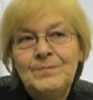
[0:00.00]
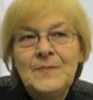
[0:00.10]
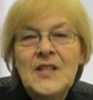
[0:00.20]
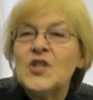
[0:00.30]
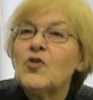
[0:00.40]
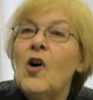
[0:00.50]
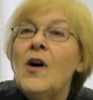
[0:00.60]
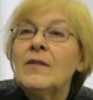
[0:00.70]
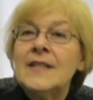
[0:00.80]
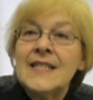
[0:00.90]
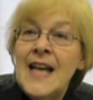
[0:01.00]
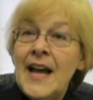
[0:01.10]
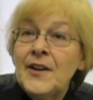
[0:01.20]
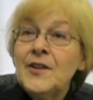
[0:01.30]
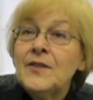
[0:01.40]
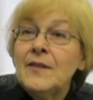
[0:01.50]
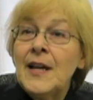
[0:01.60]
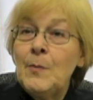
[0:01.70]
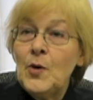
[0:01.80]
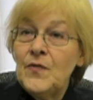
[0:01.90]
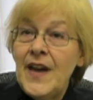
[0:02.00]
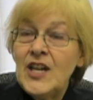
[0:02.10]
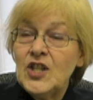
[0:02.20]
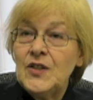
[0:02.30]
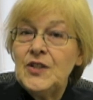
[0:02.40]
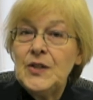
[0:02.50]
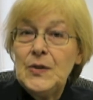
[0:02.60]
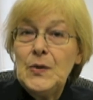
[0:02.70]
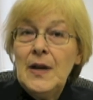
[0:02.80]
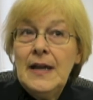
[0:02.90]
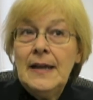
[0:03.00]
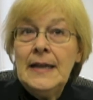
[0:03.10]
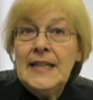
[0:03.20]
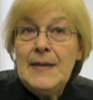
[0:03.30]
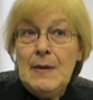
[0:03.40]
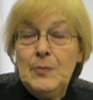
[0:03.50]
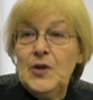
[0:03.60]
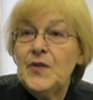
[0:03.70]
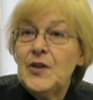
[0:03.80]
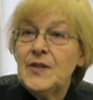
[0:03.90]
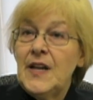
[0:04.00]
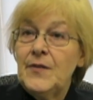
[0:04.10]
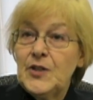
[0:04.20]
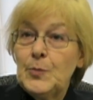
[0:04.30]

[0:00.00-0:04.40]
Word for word: a strong desire and motivation to keep improving yourself as a